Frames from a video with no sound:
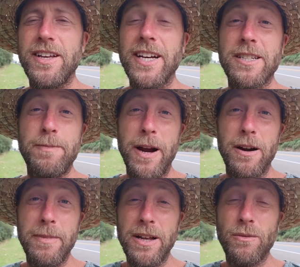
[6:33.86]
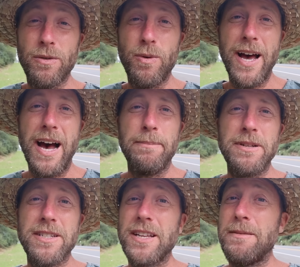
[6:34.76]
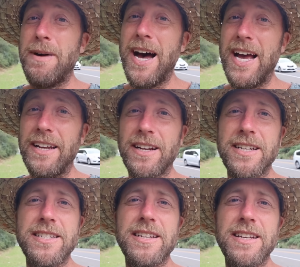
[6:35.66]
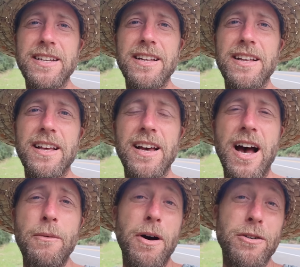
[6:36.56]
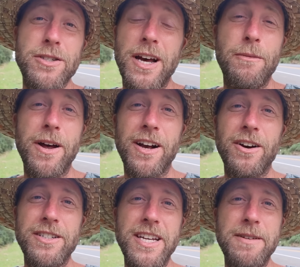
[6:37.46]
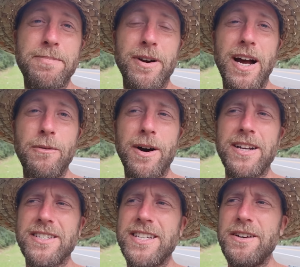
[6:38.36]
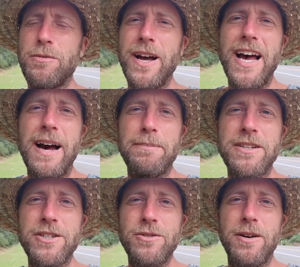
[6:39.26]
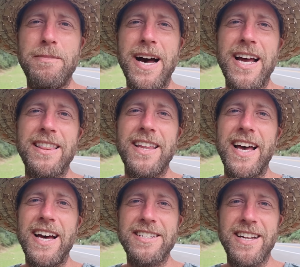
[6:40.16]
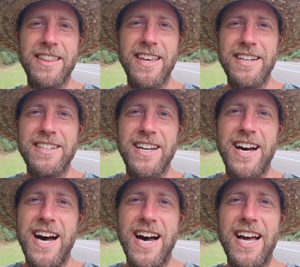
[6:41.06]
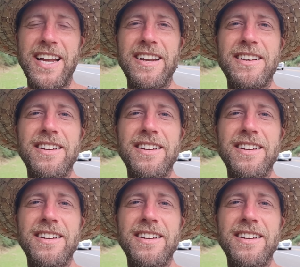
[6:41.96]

experiment with what happens to the mind because I almost I want to go deeper. I want to see what happens to a mind that has nothing to hide.